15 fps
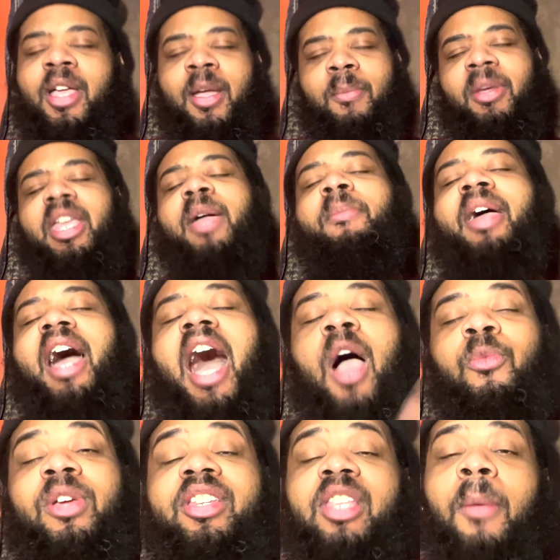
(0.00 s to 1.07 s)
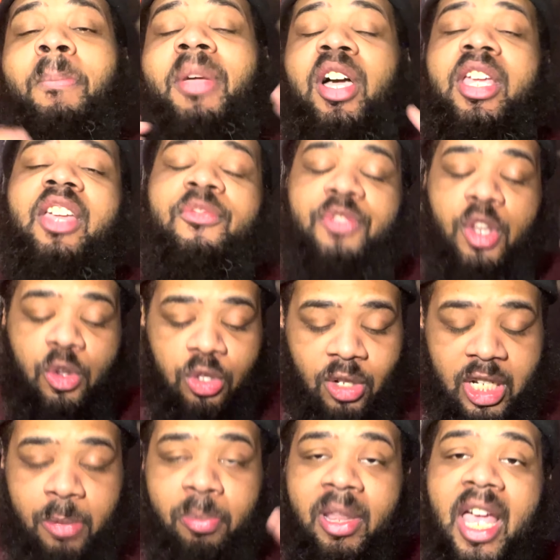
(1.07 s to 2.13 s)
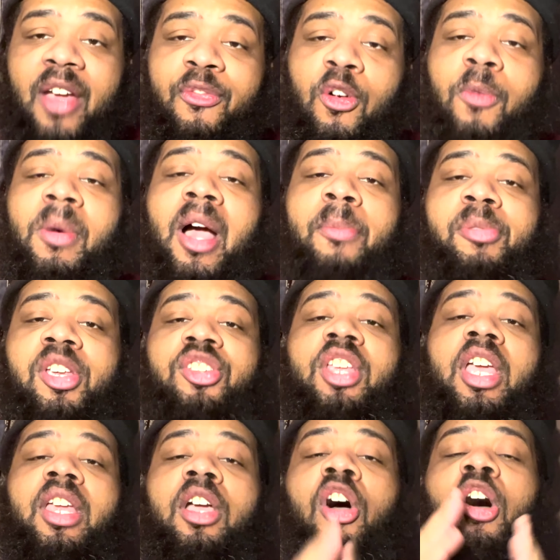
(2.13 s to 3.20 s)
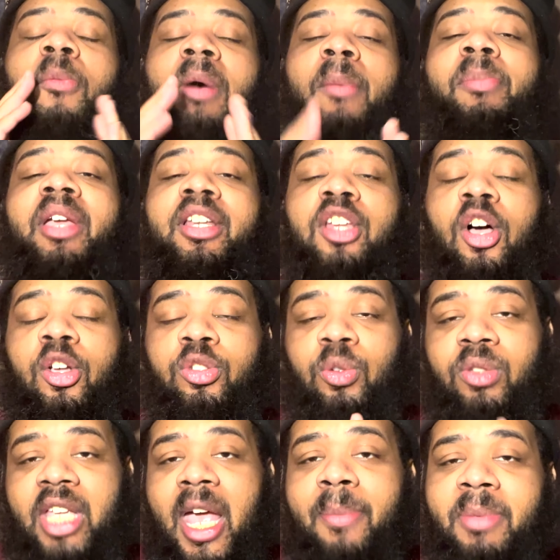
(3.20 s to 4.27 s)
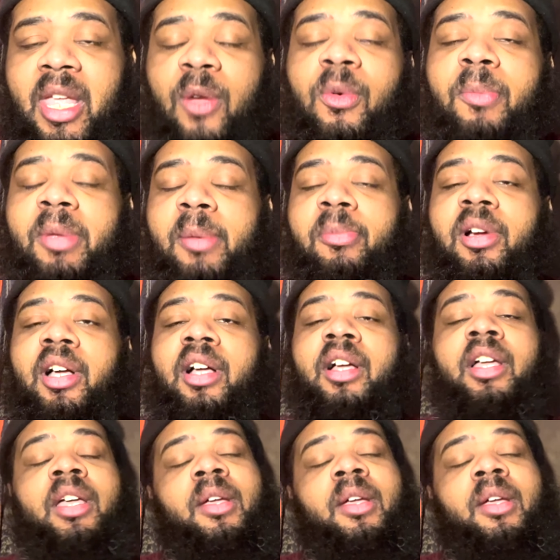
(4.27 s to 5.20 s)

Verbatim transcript: But yeah, man, I reached a million views on this platform. I appreciate all my big dogs who tapped in with me, bruh.